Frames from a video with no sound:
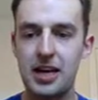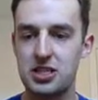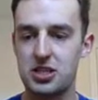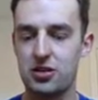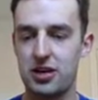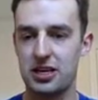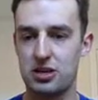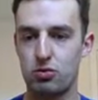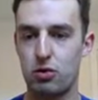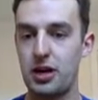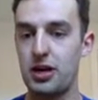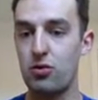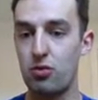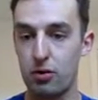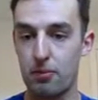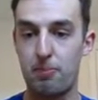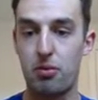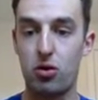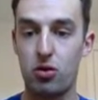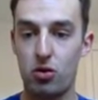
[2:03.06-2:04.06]
so that's what you
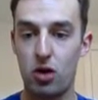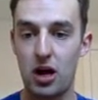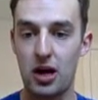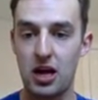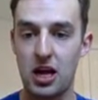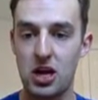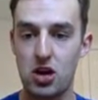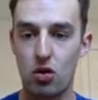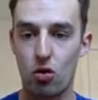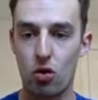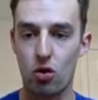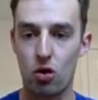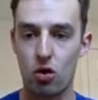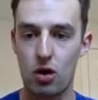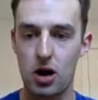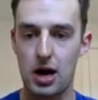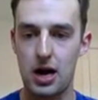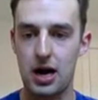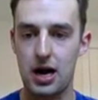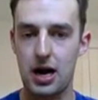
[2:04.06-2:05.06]
would plug your
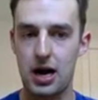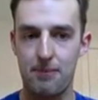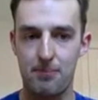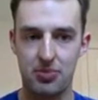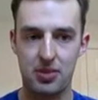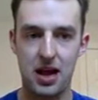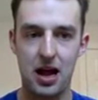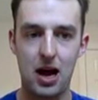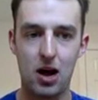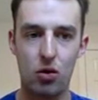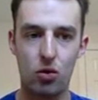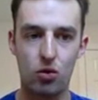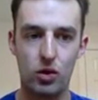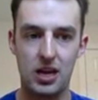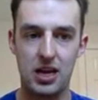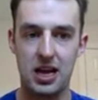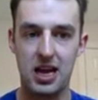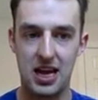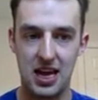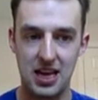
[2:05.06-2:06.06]

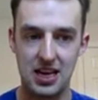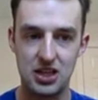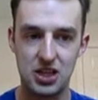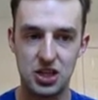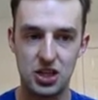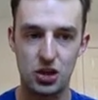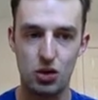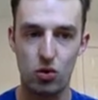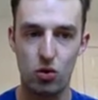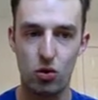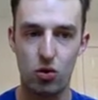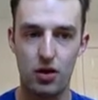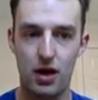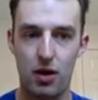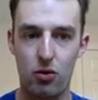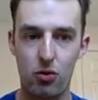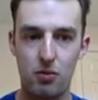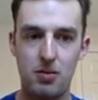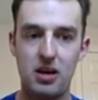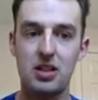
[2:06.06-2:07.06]
outlet into, or
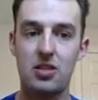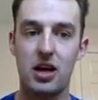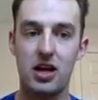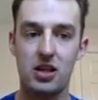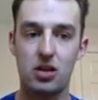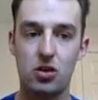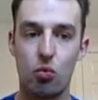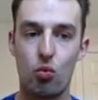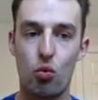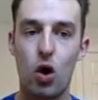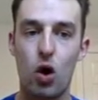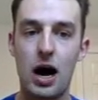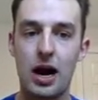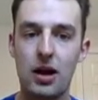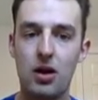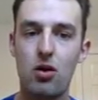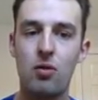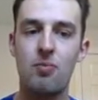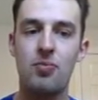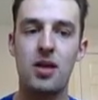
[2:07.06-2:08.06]
that would be like the
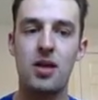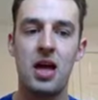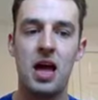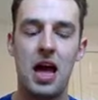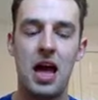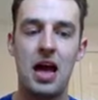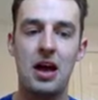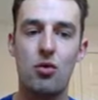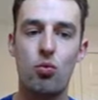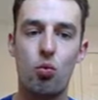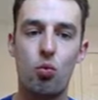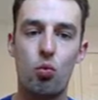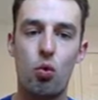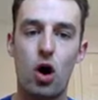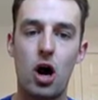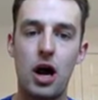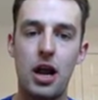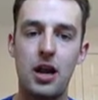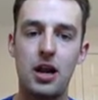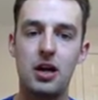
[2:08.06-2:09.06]
wire, and
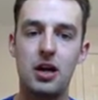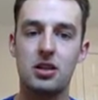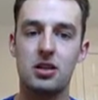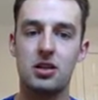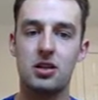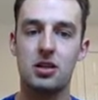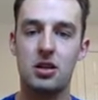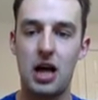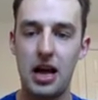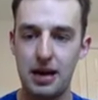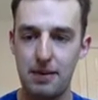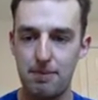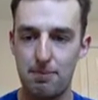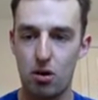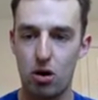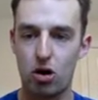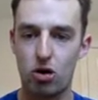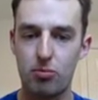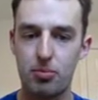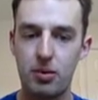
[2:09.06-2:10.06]
1 light
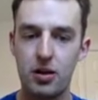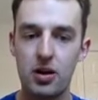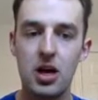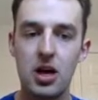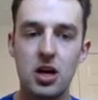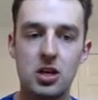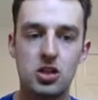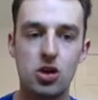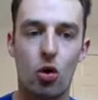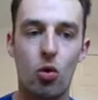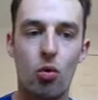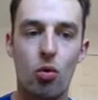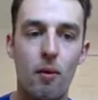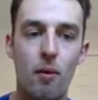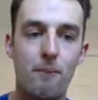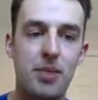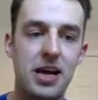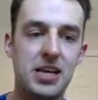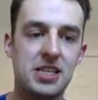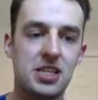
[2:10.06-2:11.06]
bulb. So
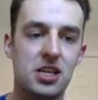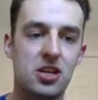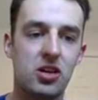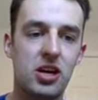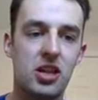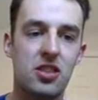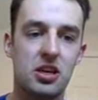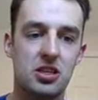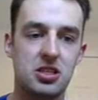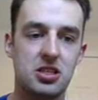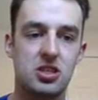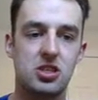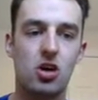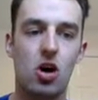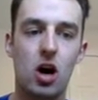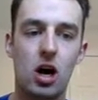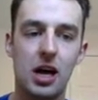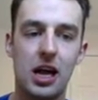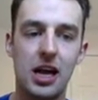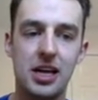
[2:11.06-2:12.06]
basically the
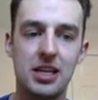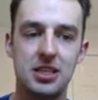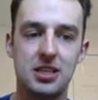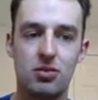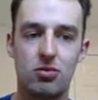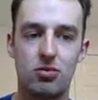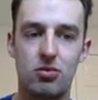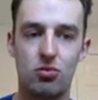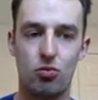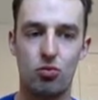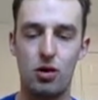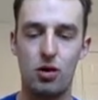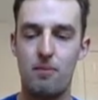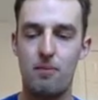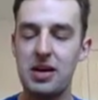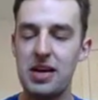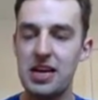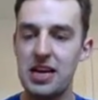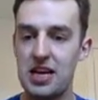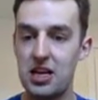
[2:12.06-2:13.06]
socket would
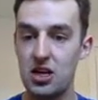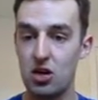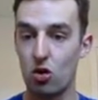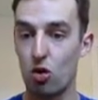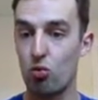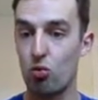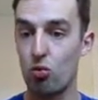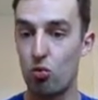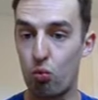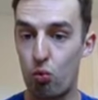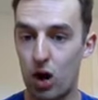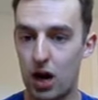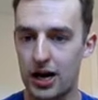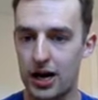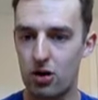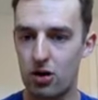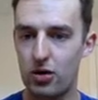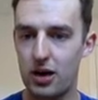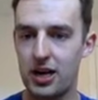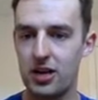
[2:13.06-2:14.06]
be your
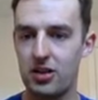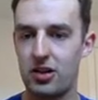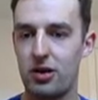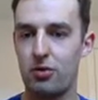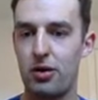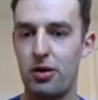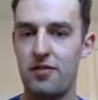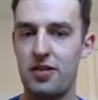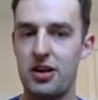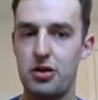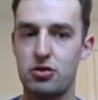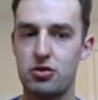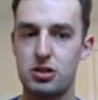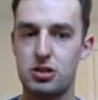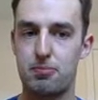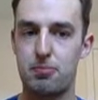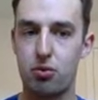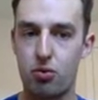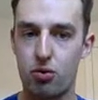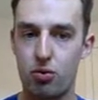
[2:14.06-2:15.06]
wiring like we've used
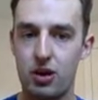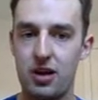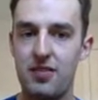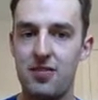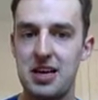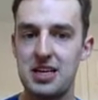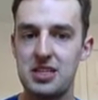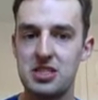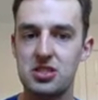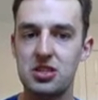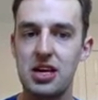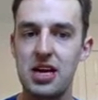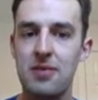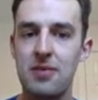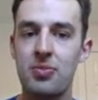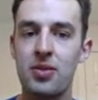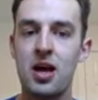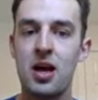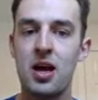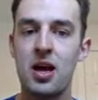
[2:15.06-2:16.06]
previously.
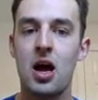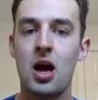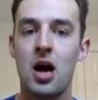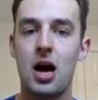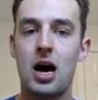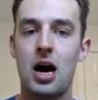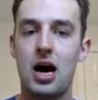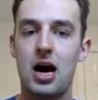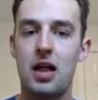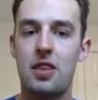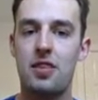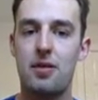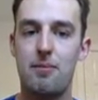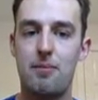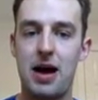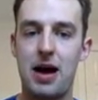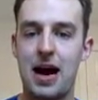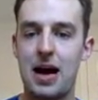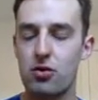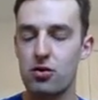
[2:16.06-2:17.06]
The
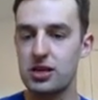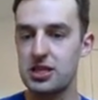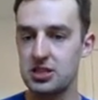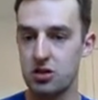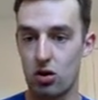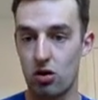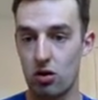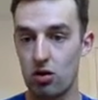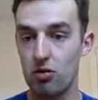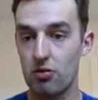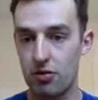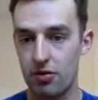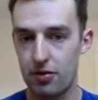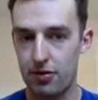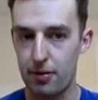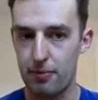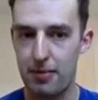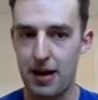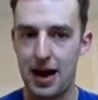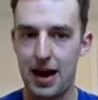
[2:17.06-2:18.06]
batteries are the
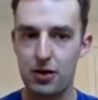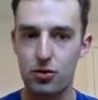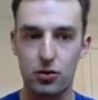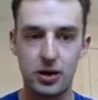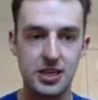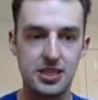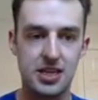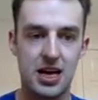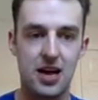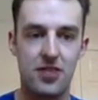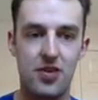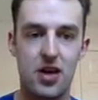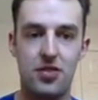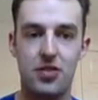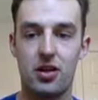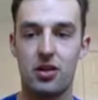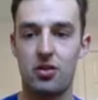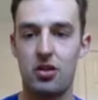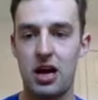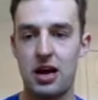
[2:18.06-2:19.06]
batteries, and then
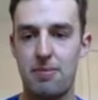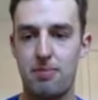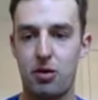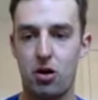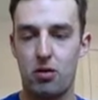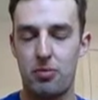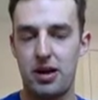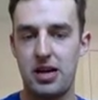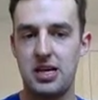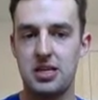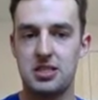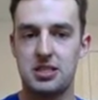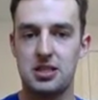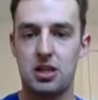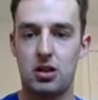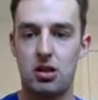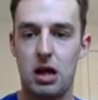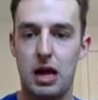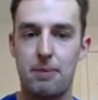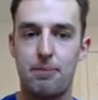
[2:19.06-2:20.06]
the light bulb is the
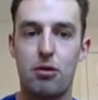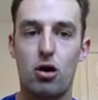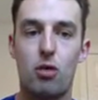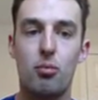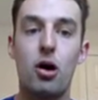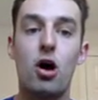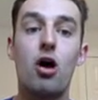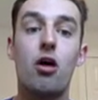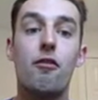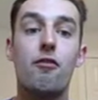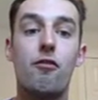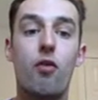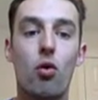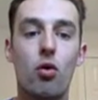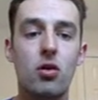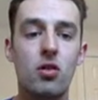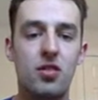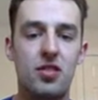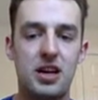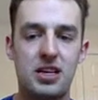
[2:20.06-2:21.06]
light bulb.
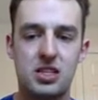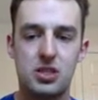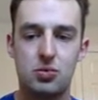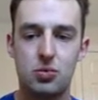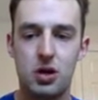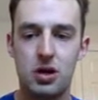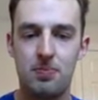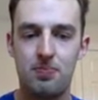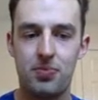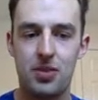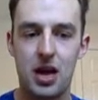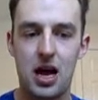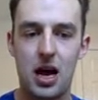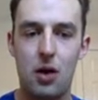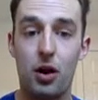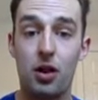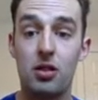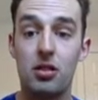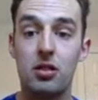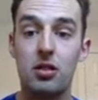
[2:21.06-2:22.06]
For this one, I
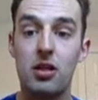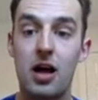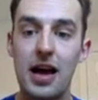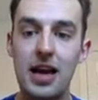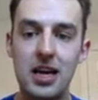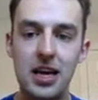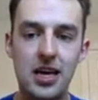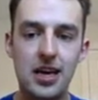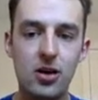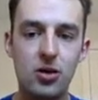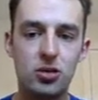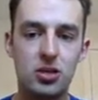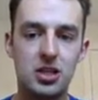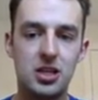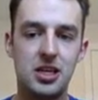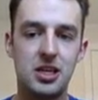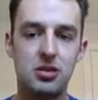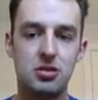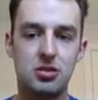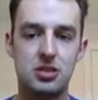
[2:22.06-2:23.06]
would like you to
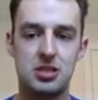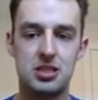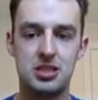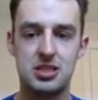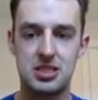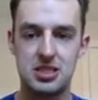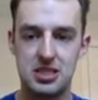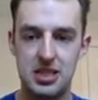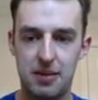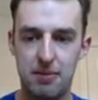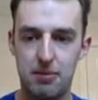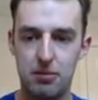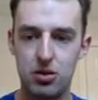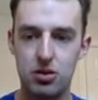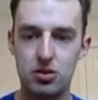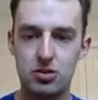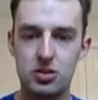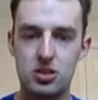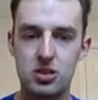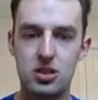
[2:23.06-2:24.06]
use the
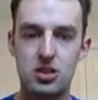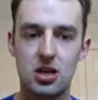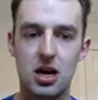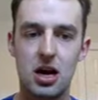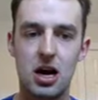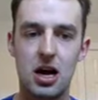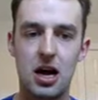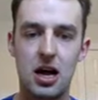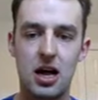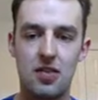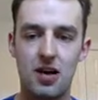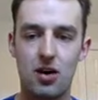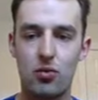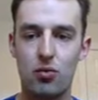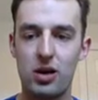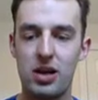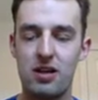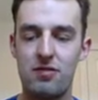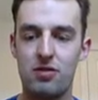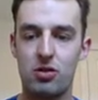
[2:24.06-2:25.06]
symbols that
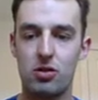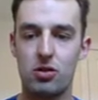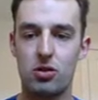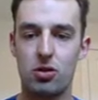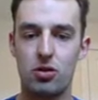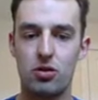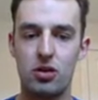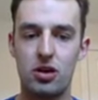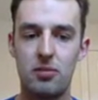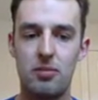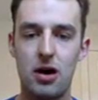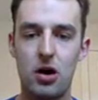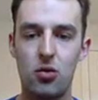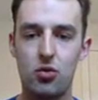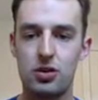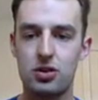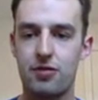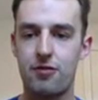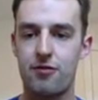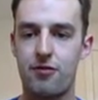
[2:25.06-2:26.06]
we've learned
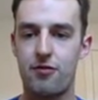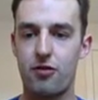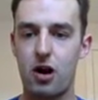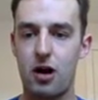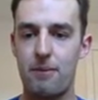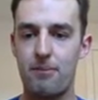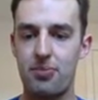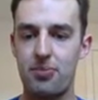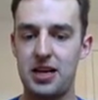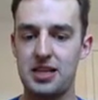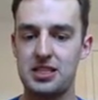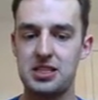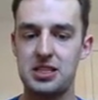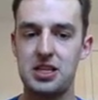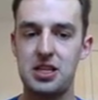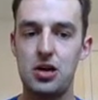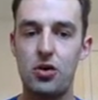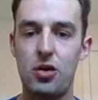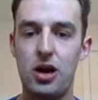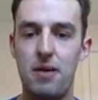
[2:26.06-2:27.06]
about from this
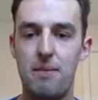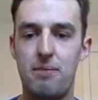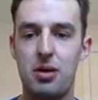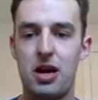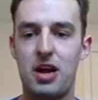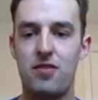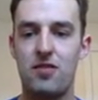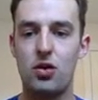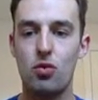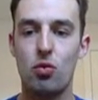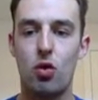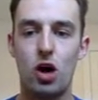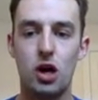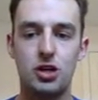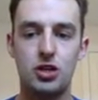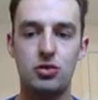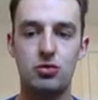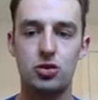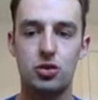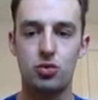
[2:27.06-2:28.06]
unit, but if you want
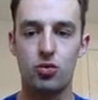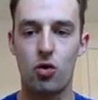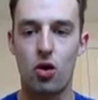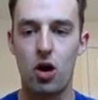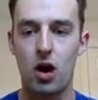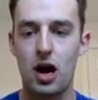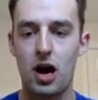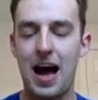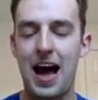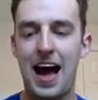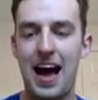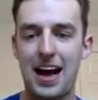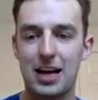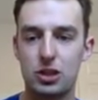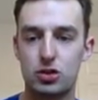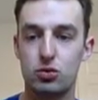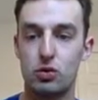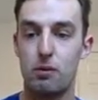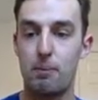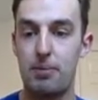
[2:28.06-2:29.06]
to draw
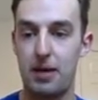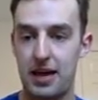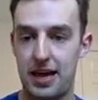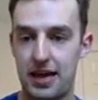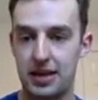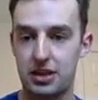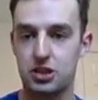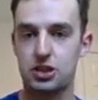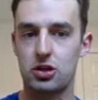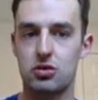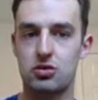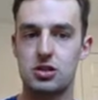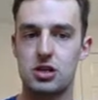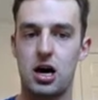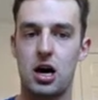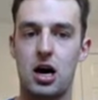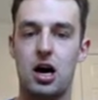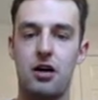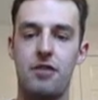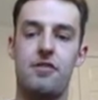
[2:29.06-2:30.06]
actual pictures
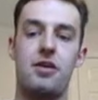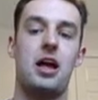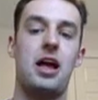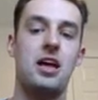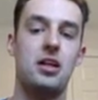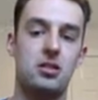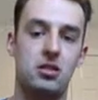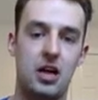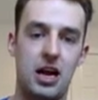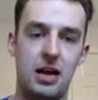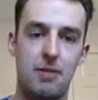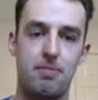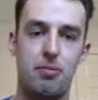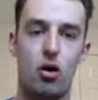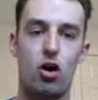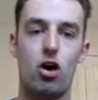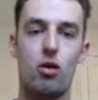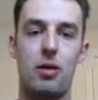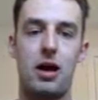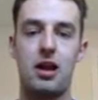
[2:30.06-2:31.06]
of a light
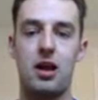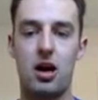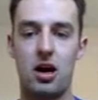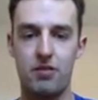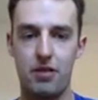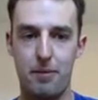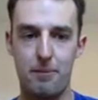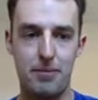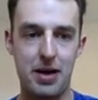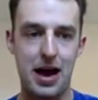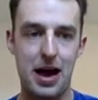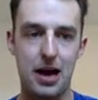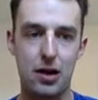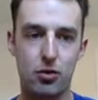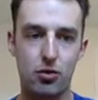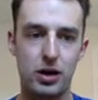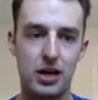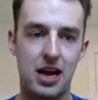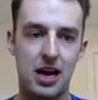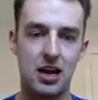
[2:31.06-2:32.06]
bulb and of a
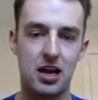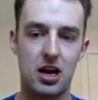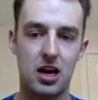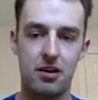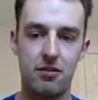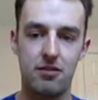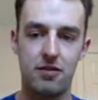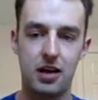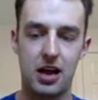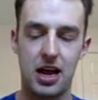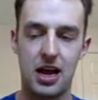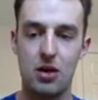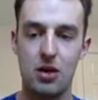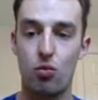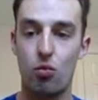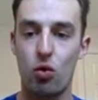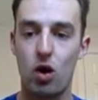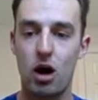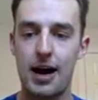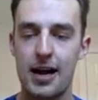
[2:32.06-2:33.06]
battery and of a
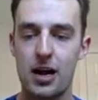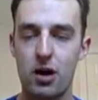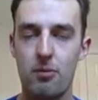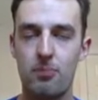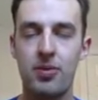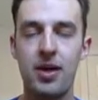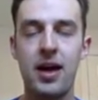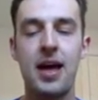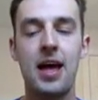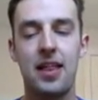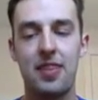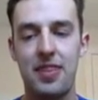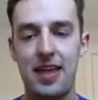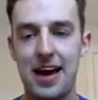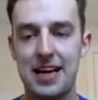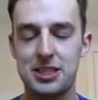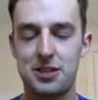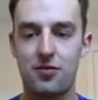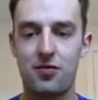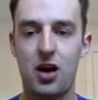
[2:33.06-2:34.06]
wire,
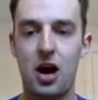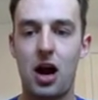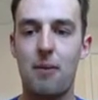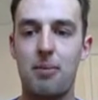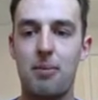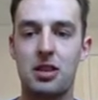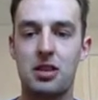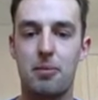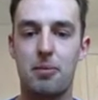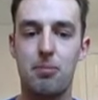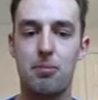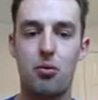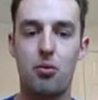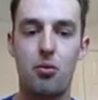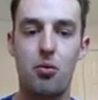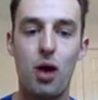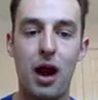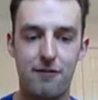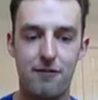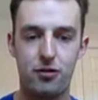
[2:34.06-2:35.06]
that's fine, but the
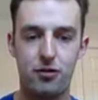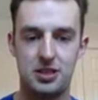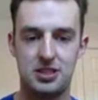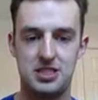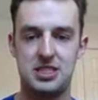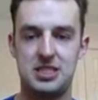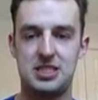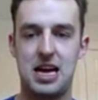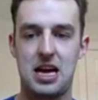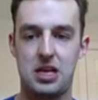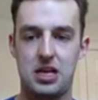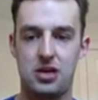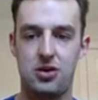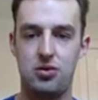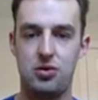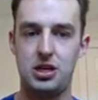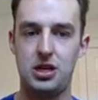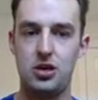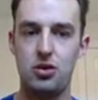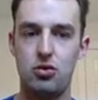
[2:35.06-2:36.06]
preference is that you
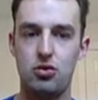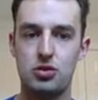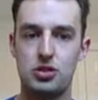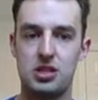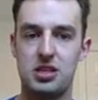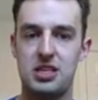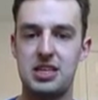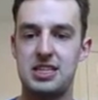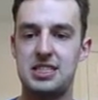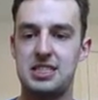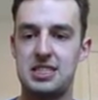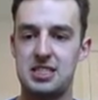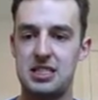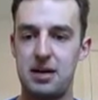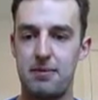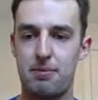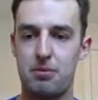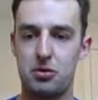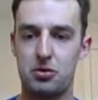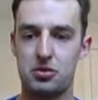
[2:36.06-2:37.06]
use the
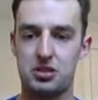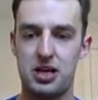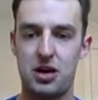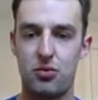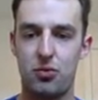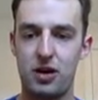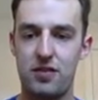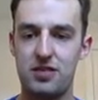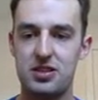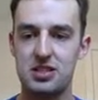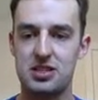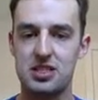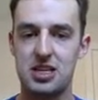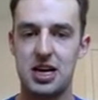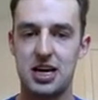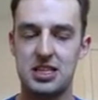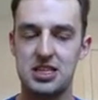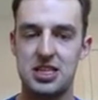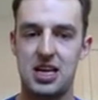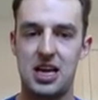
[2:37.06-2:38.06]
symbols that we've
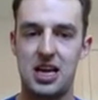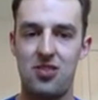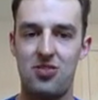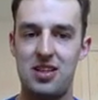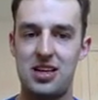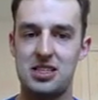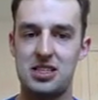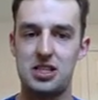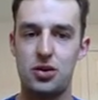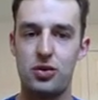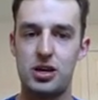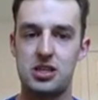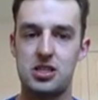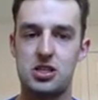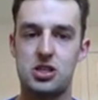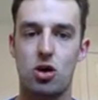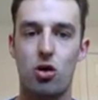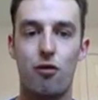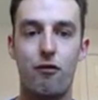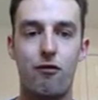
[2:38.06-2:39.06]
discussed in this unit
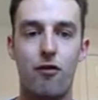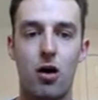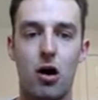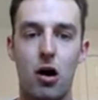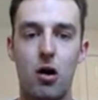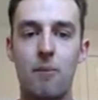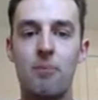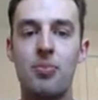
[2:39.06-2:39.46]
so far.